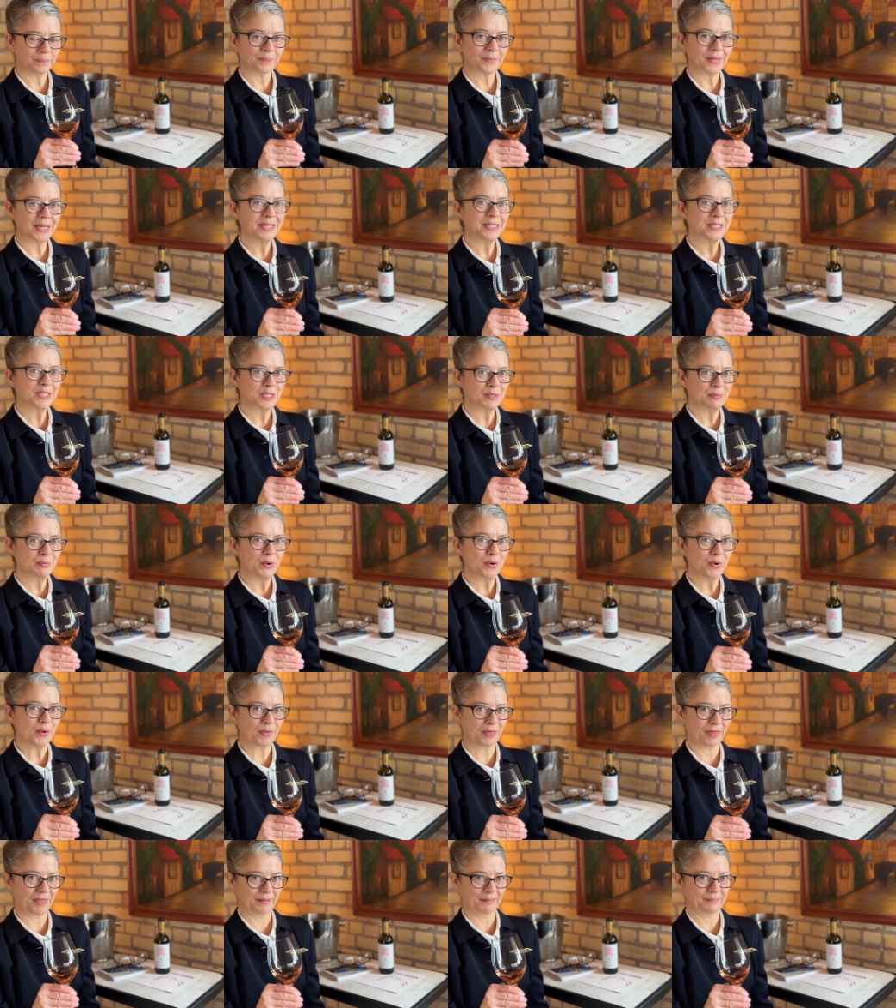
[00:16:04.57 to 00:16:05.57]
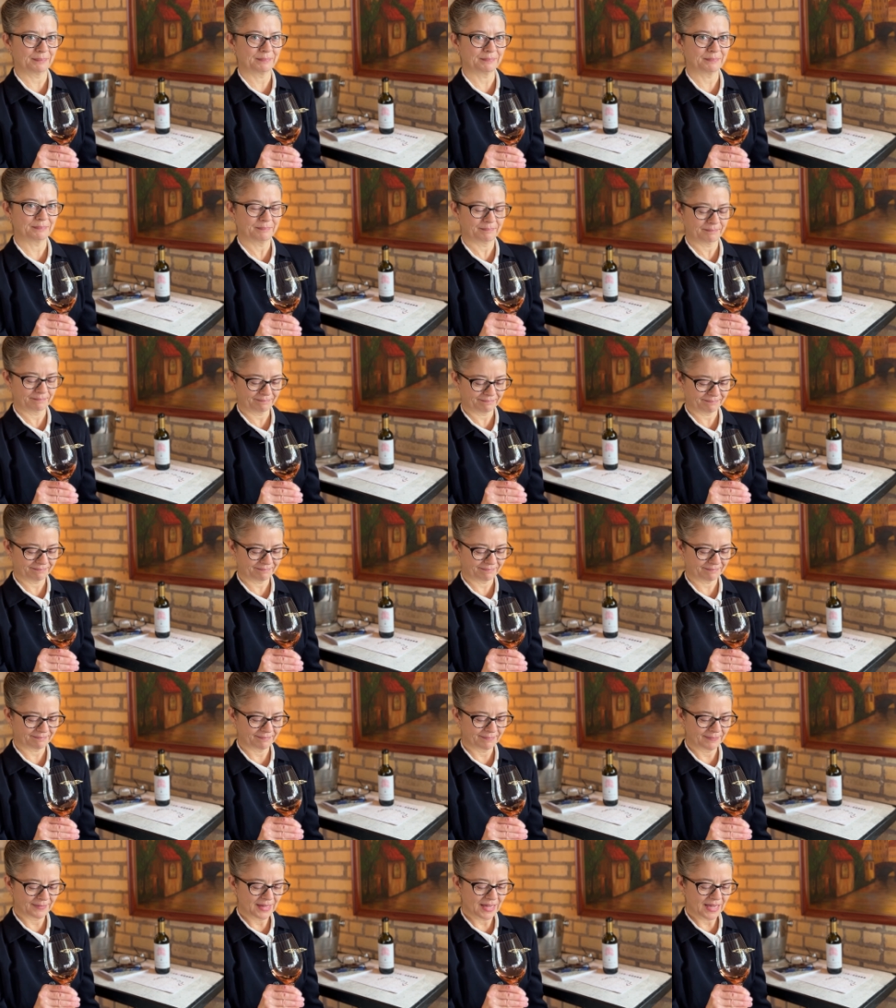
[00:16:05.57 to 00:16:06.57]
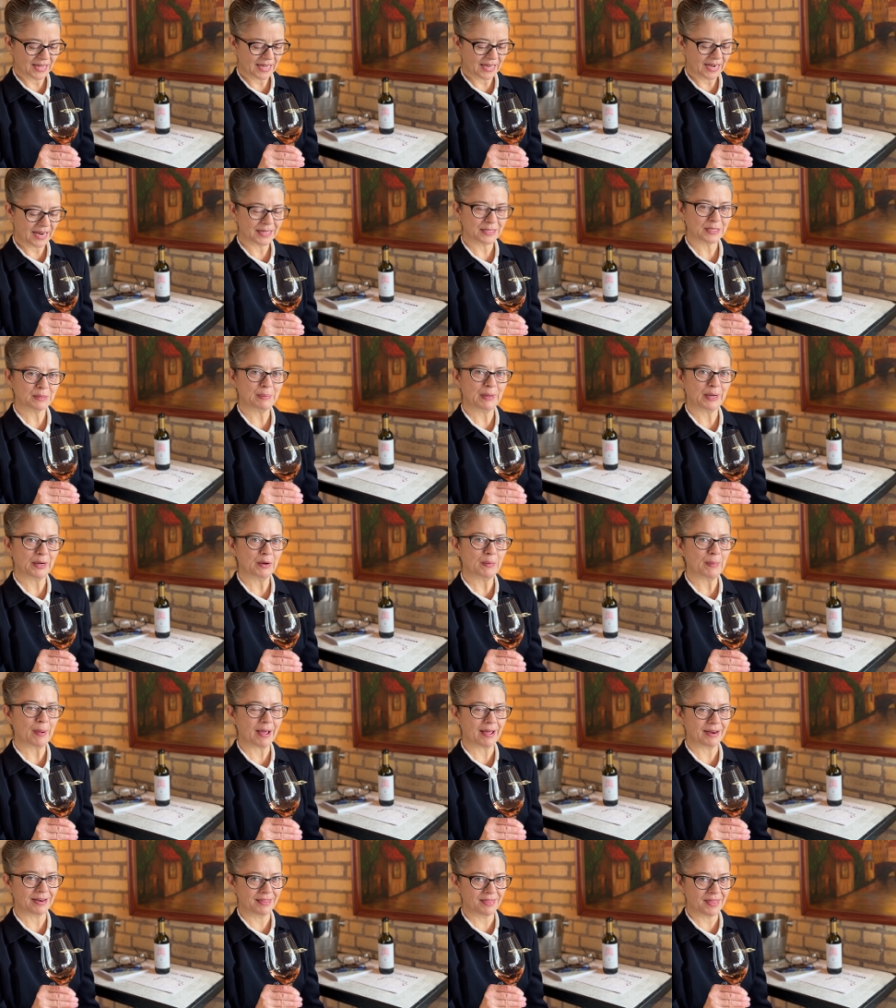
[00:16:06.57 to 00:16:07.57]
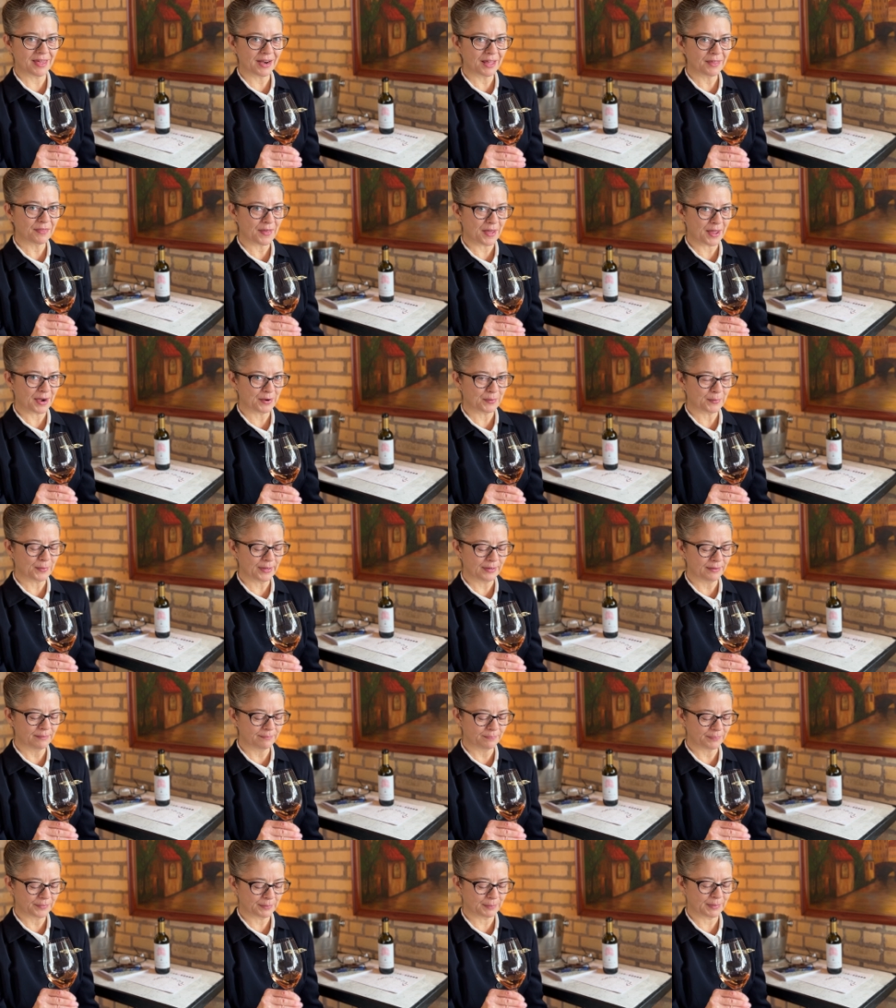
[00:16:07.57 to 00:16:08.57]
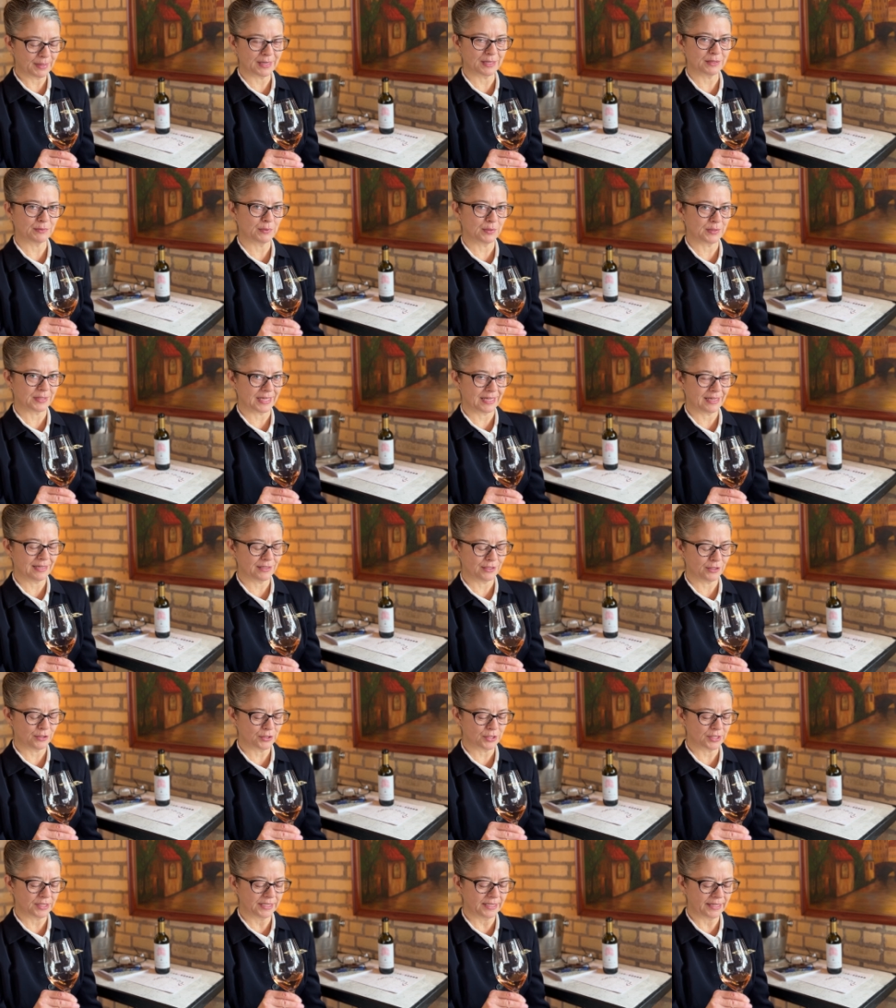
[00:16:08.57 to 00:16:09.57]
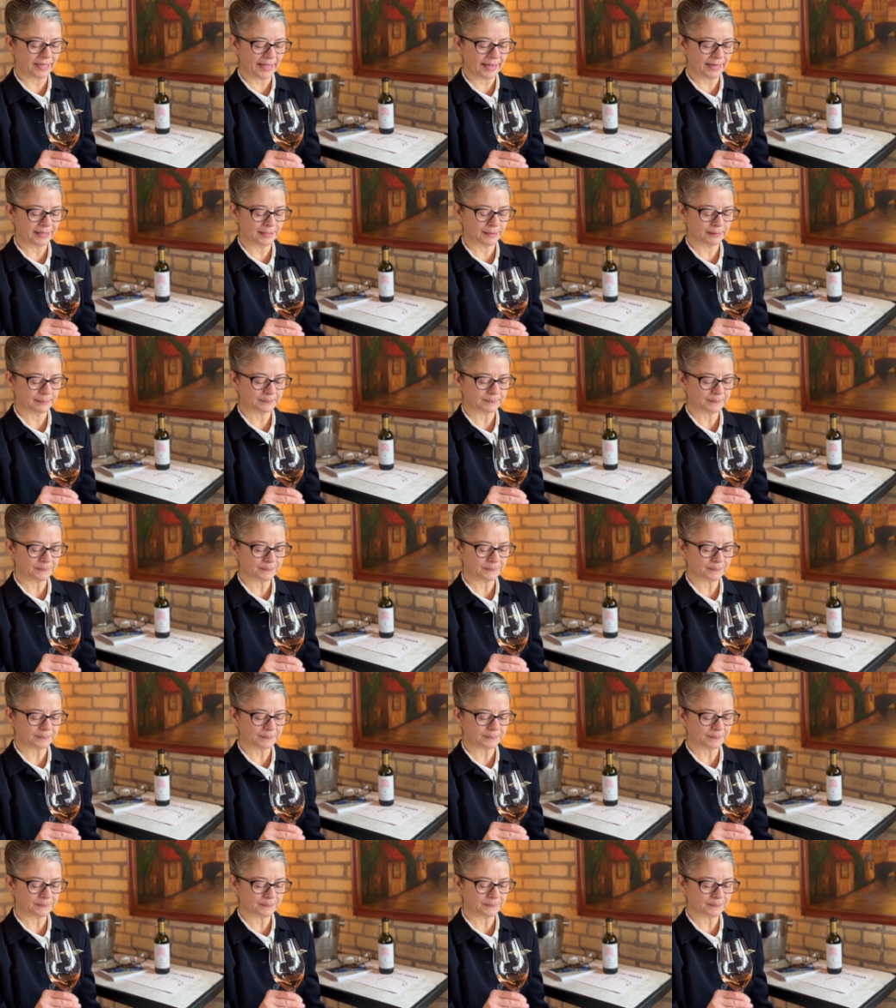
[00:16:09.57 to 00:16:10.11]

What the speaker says: It's smooth. It has a bigger body than I thought it would because rosé is usually light.